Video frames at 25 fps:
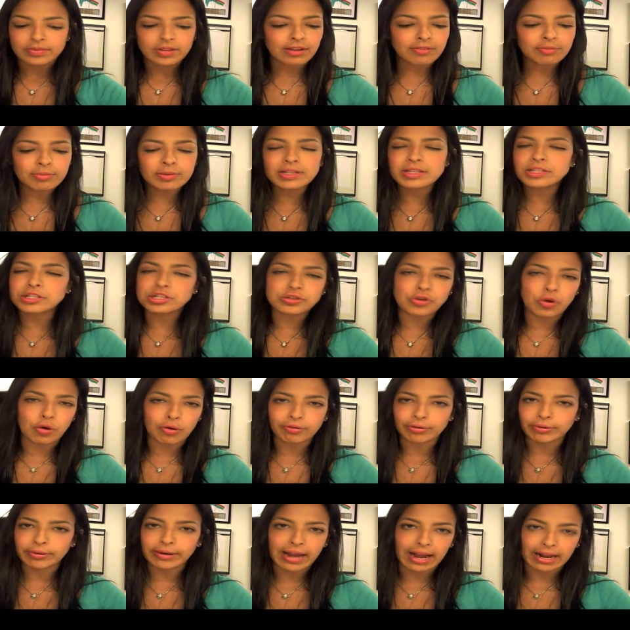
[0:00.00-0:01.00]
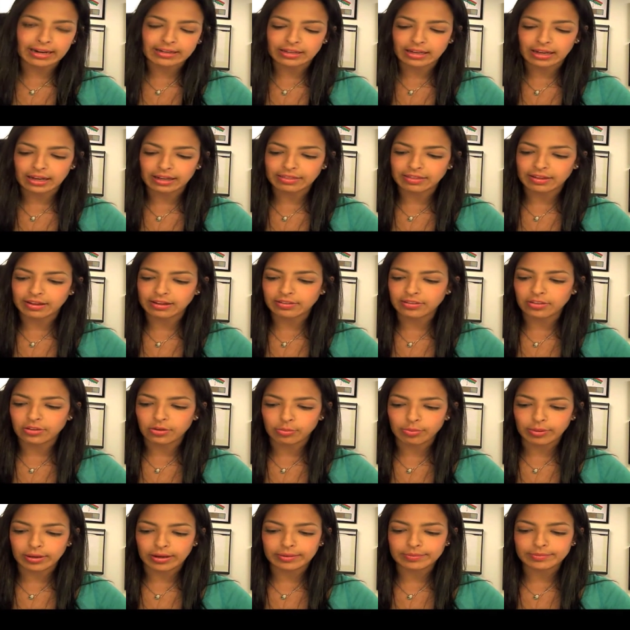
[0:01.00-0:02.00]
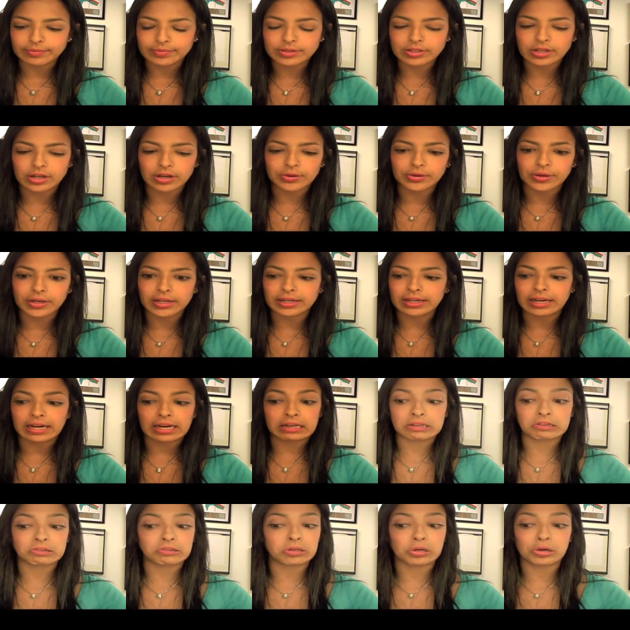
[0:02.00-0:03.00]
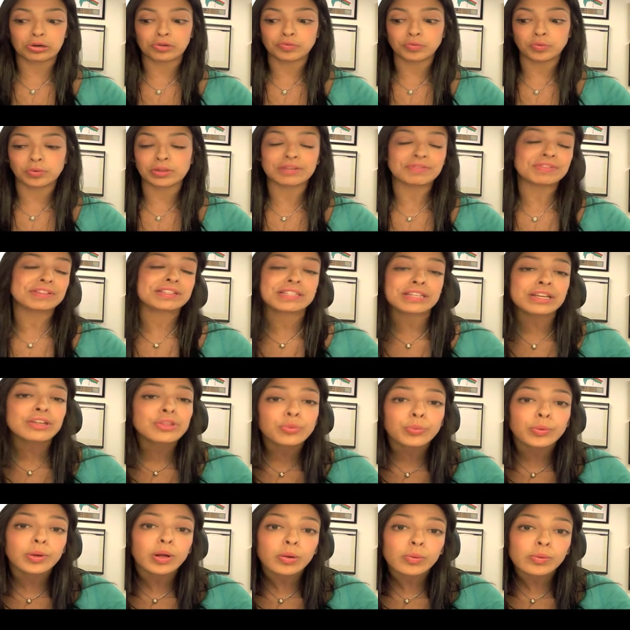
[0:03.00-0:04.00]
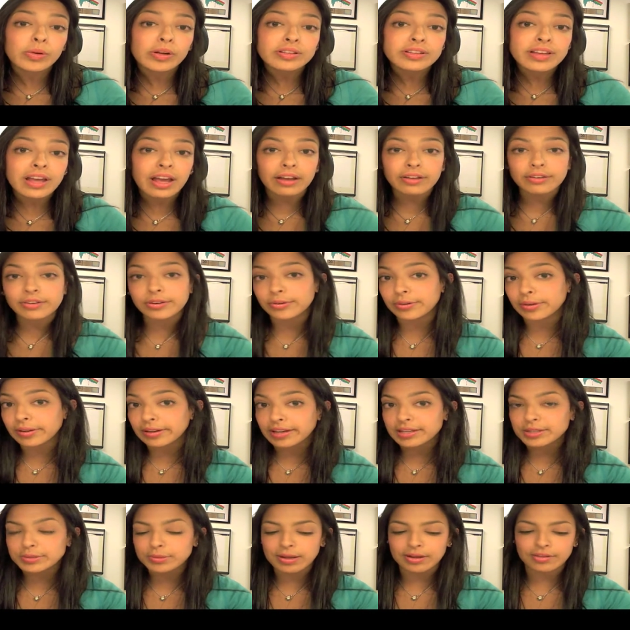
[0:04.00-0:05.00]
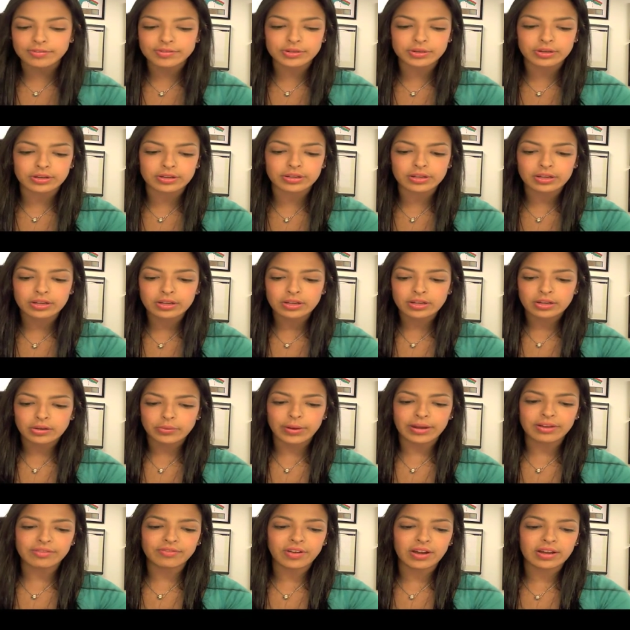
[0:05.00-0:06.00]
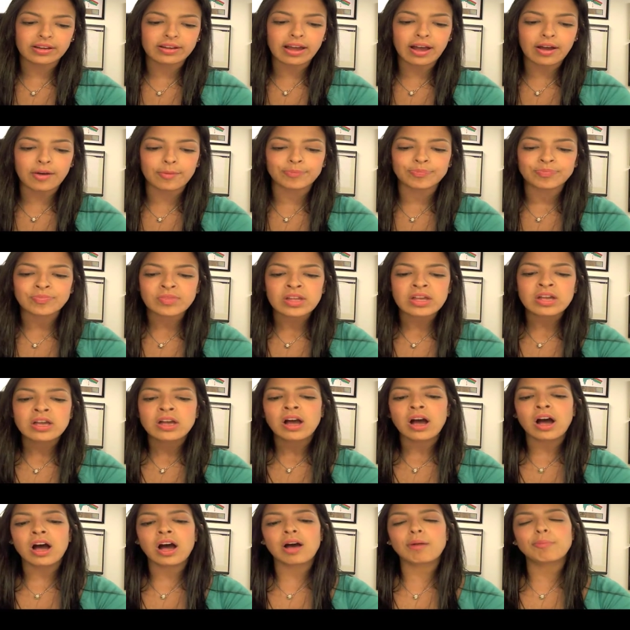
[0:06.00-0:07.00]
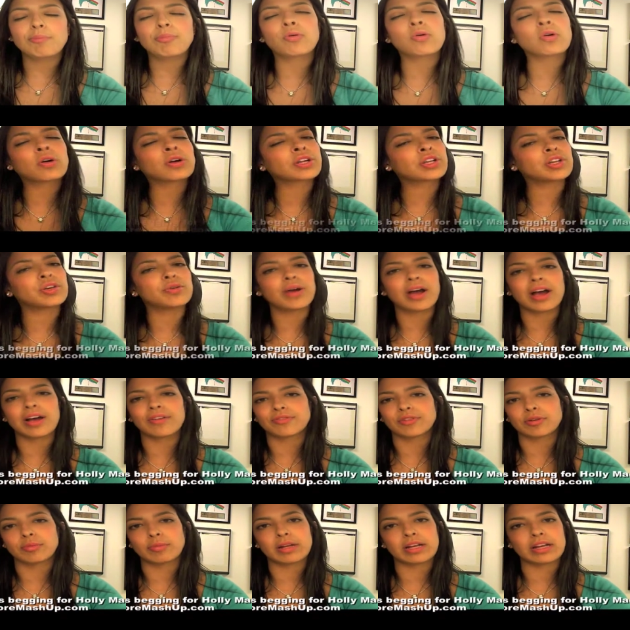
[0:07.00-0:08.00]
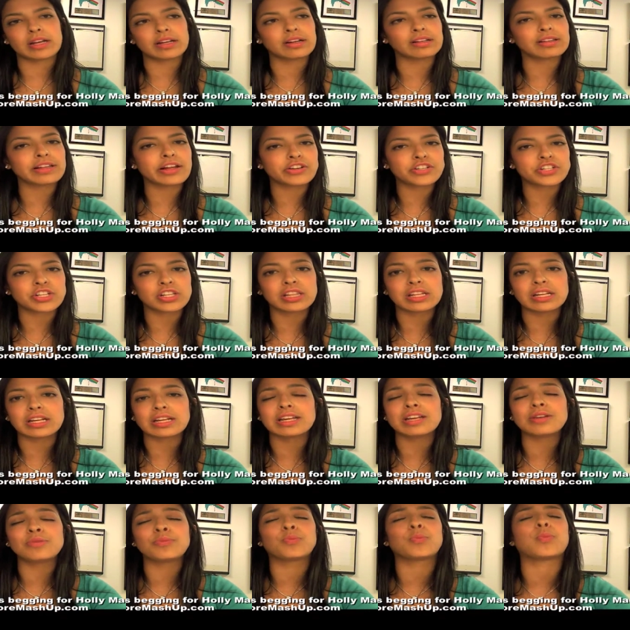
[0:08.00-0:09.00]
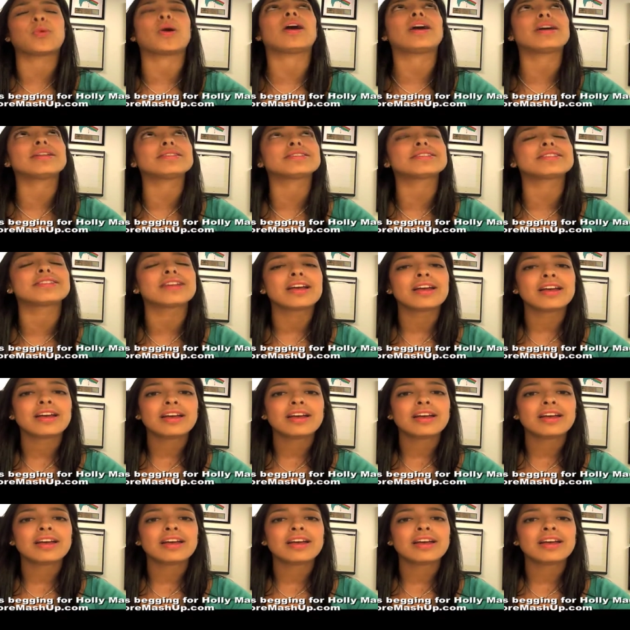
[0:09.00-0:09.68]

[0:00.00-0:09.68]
Everybody's just overreacting, I think, a little bit. So uh, I don't know if we'll even see the Real World Cancun. I guess we'll have to wait and find out. Uh, poor Hugh man. allegedly he wants